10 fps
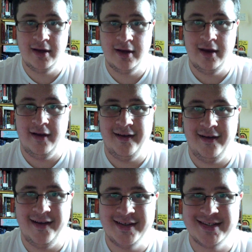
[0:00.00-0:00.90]

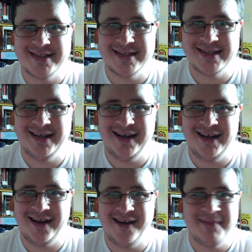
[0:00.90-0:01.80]
and
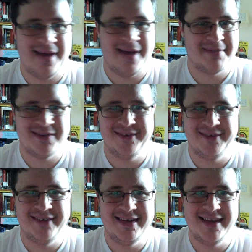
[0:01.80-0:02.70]
I'm
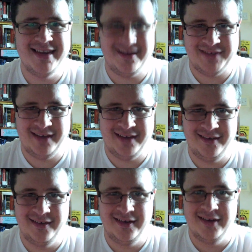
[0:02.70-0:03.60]
absolutely loving
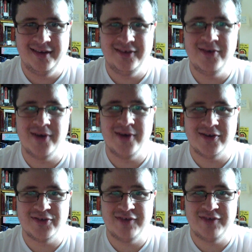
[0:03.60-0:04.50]

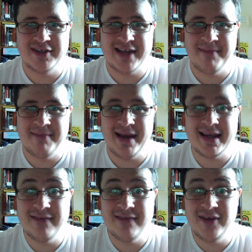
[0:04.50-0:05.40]
Newcastle's first game back,
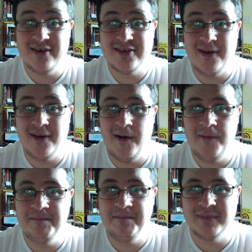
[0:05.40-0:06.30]
even though it's at home.
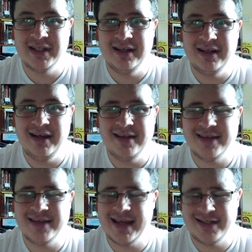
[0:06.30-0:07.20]
It's
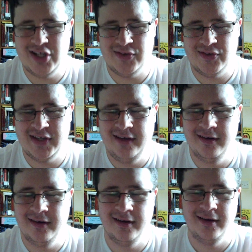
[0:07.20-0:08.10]
against Chelsea.
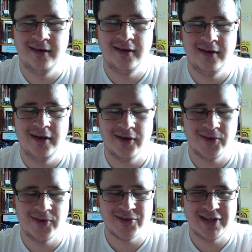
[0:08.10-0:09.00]
Of
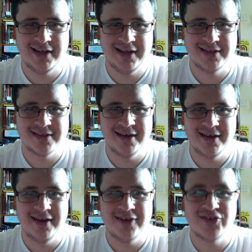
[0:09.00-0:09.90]
course it is.
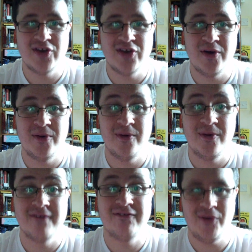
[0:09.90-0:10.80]
So
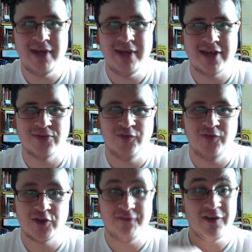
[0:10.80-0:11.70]
for
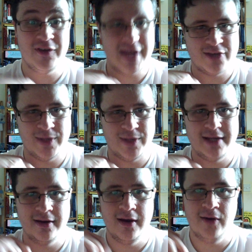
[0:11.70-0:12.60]
next week,
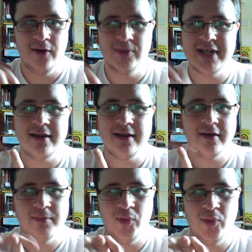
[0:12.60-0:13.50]
we'll take a look at
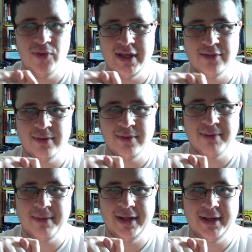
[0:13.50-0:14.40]
more things with the
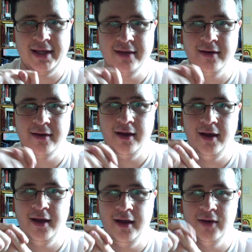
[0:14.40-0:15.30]
Premier League
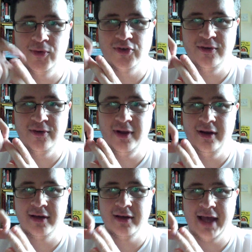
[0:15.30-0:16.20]
and also a
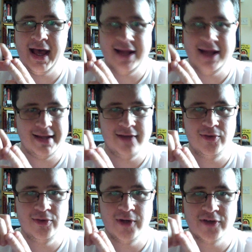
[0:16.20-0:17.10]
look at that
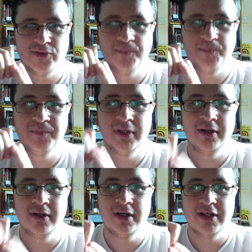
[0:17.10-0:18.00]
Newcastle
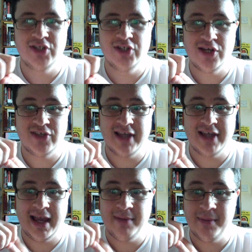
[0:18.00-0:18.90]
Chelsea
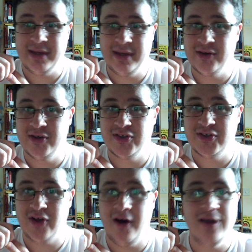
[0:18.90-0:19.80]
game, because
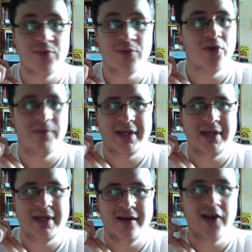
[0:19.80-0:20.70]
I will not be
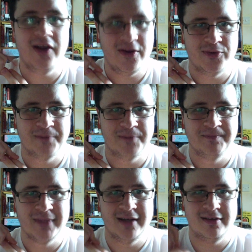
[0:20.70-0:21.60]
alone
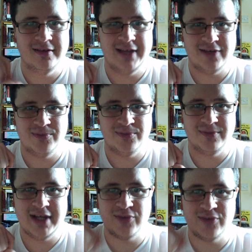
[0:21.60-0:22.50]

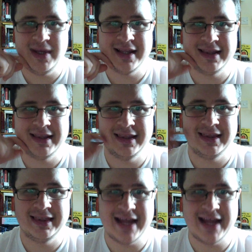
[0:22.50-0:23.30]
next week. That's